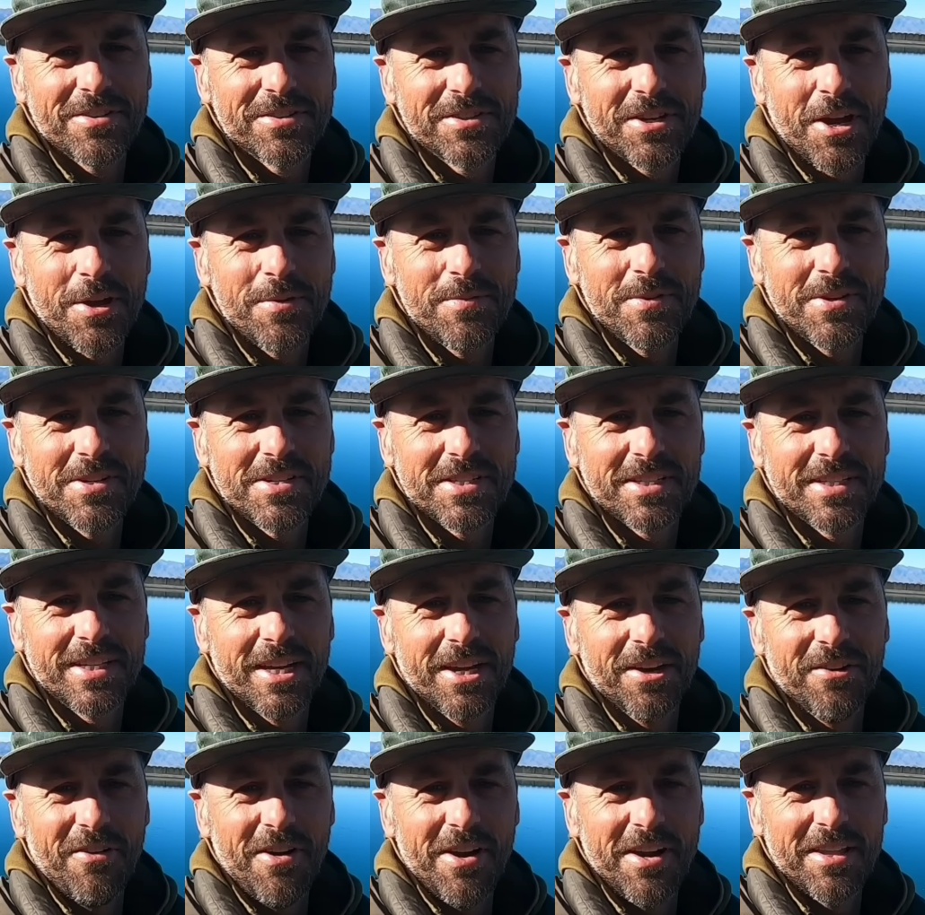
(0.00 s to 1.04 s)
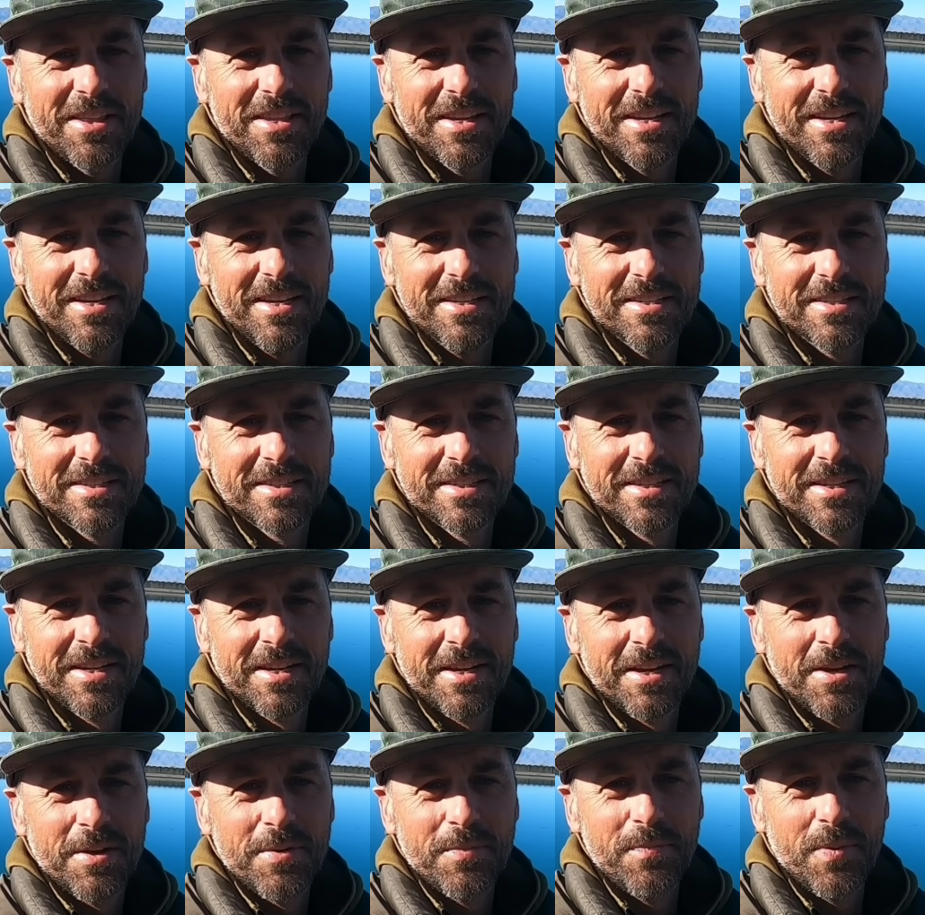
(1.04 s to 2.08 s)
I was hoping to get one of these
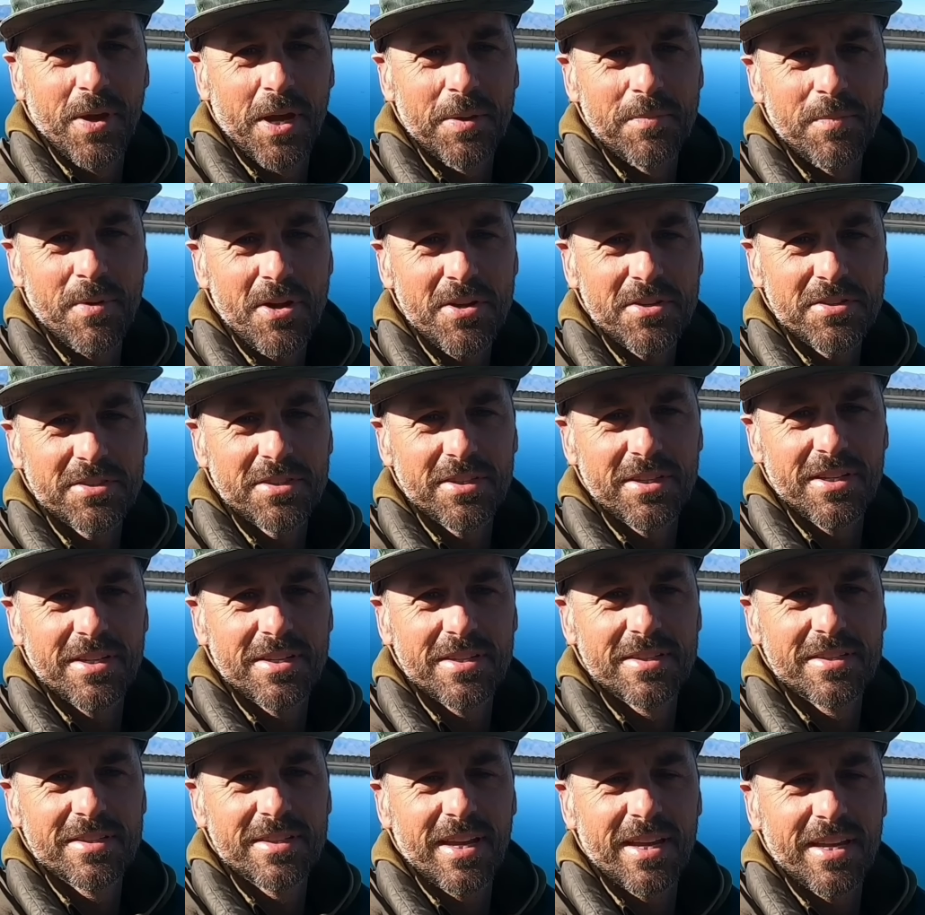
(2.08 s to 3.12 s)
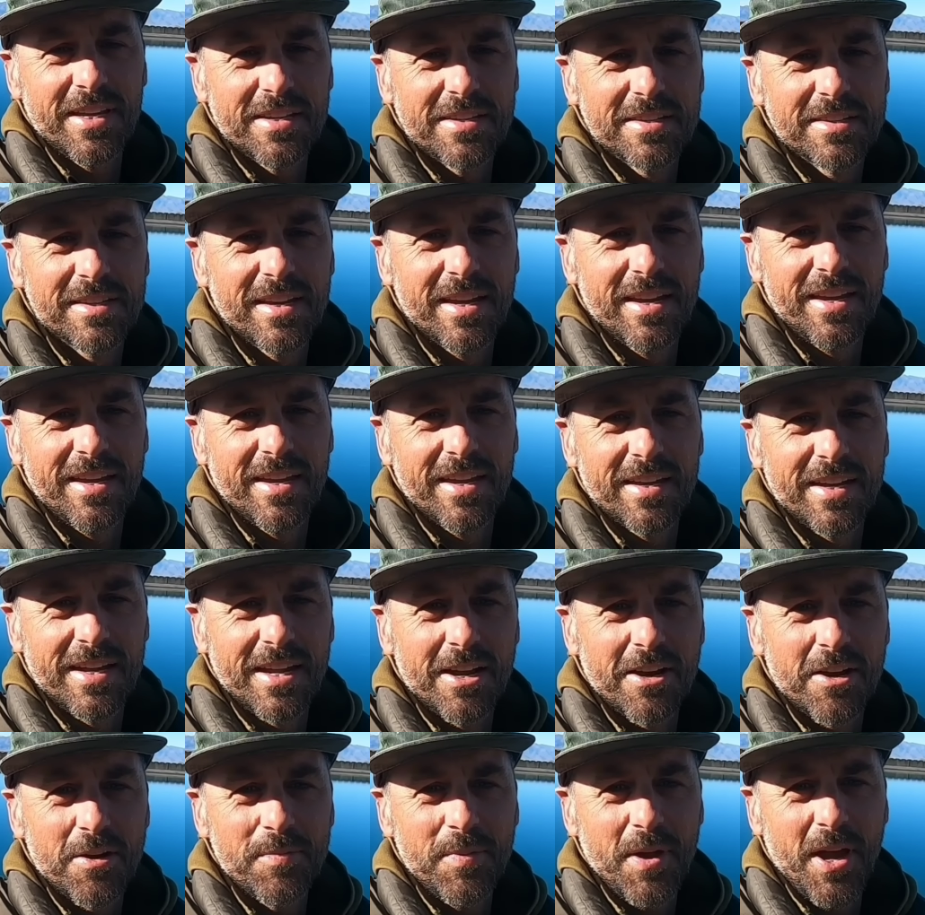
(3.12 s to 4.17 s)
big monsters that you see and
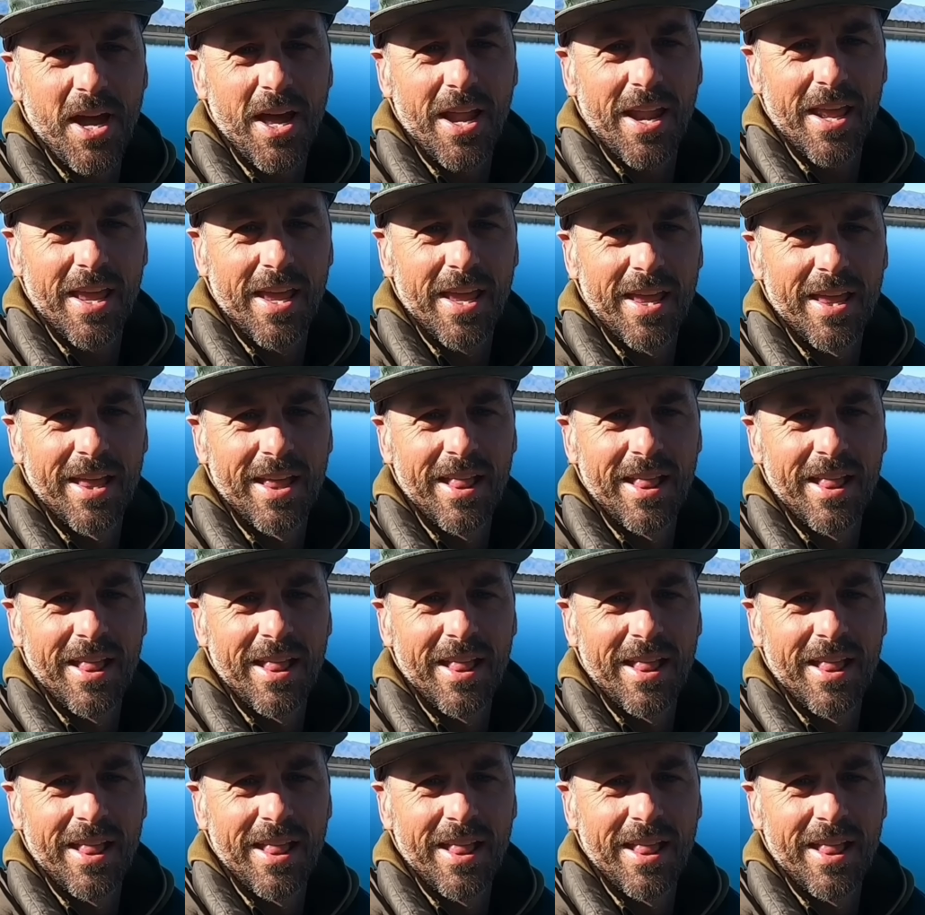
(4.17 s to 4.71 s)
hear about.